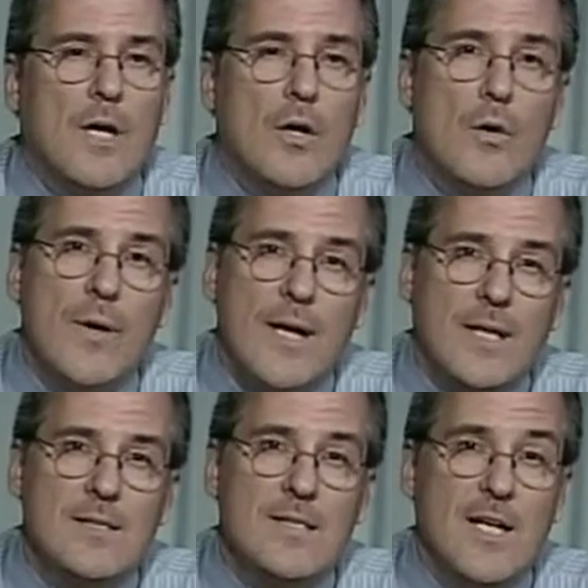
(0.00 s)
Go
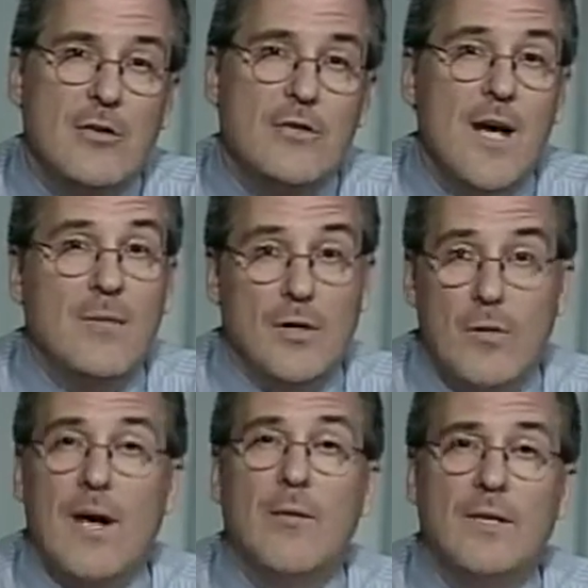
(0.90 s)
ahead and take your time and
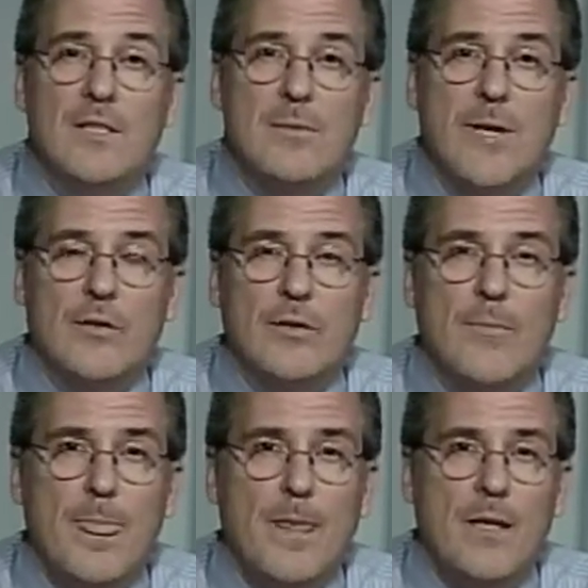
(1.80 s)
go out with the inspector.
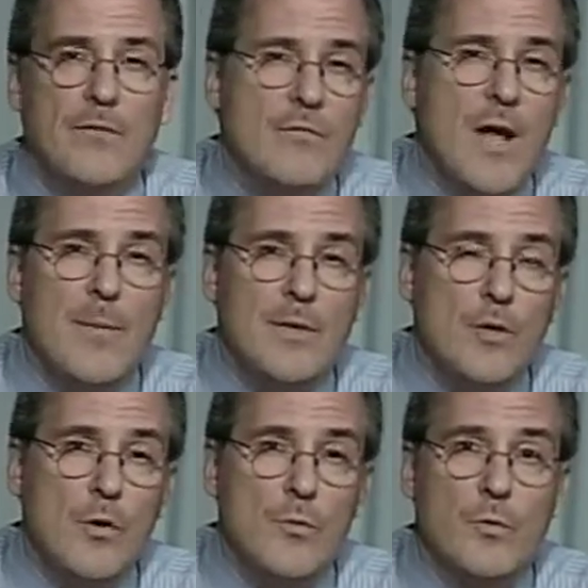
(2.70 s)
If you've not been a
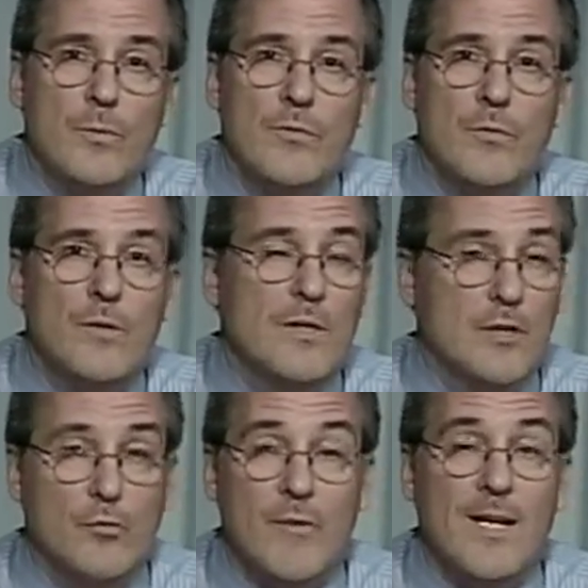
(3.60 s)
homeowner before, it's
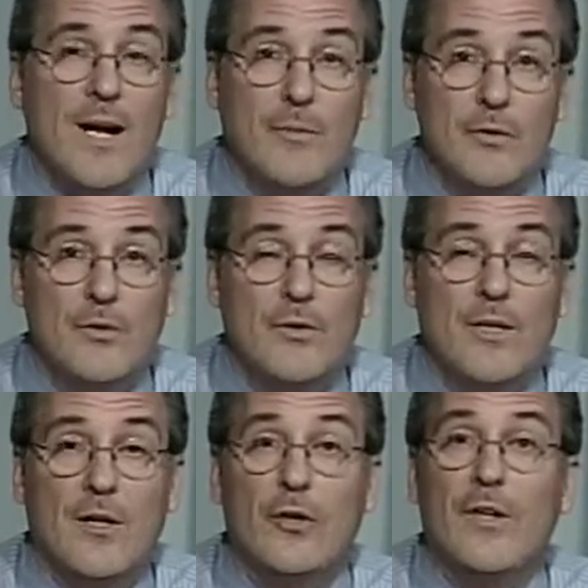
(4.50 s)
a great opportunity
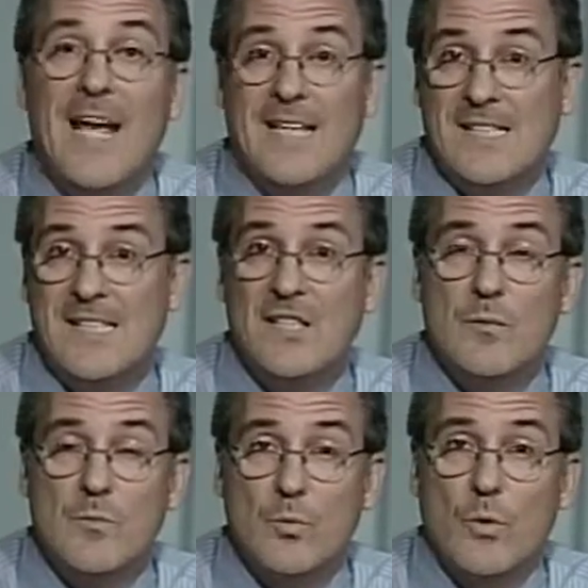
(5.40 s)
to learn how the
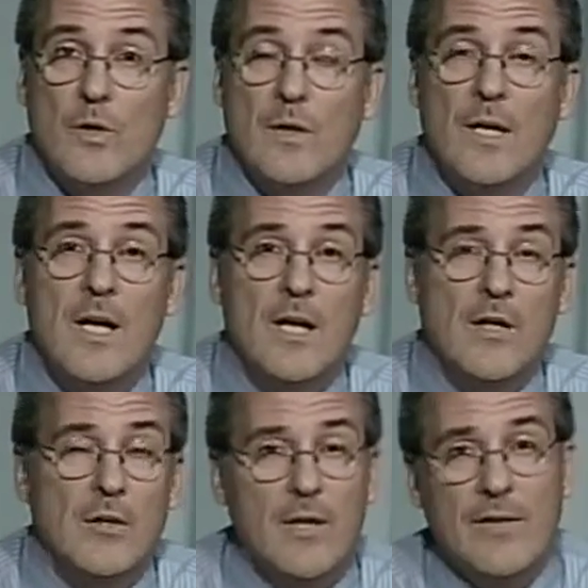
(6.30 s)
systems work.
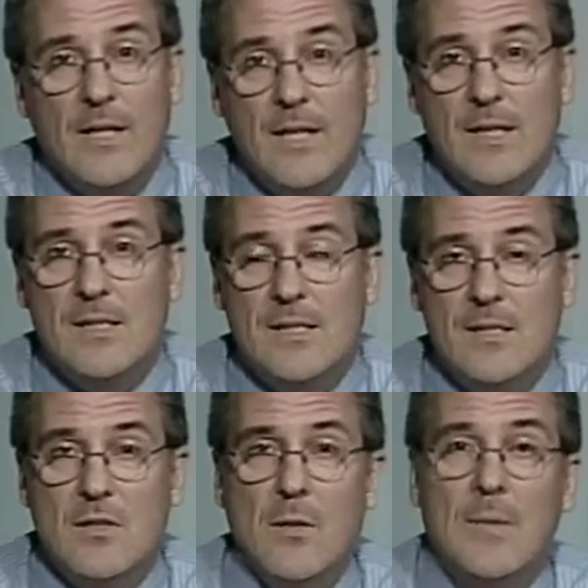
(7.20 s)
You have a heating
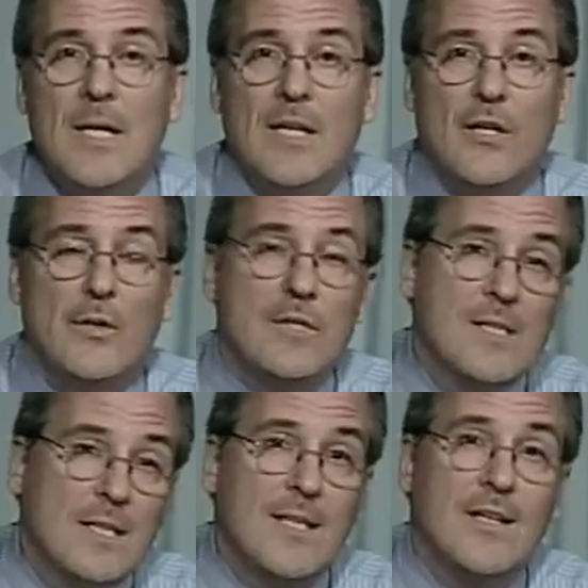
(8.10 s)
system.
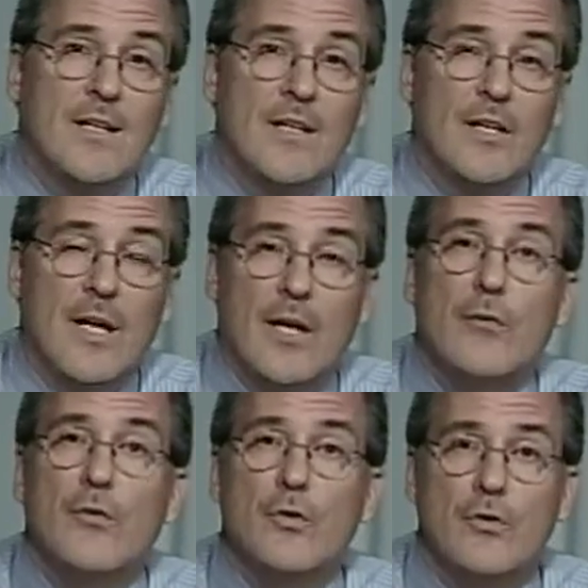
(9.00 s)
Does it need the air
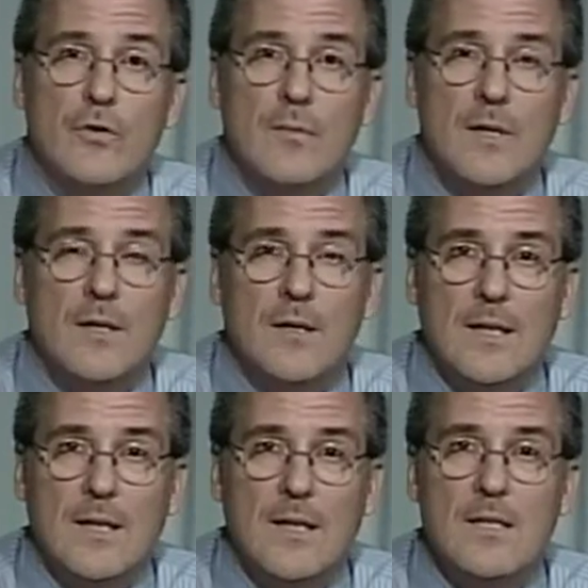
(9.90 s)
filter to be
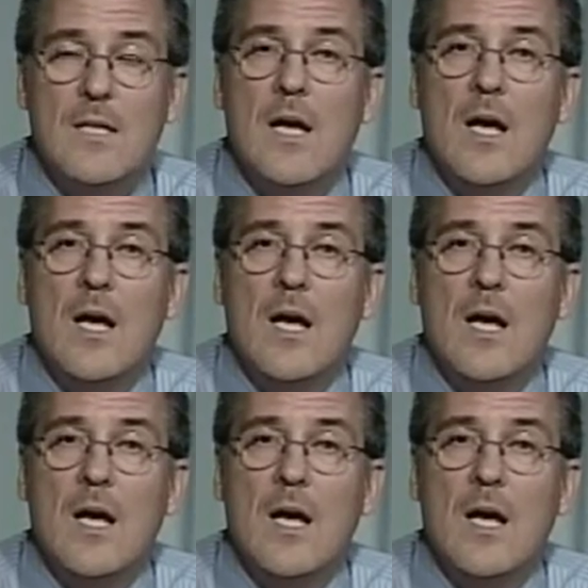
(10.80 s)
cleaned?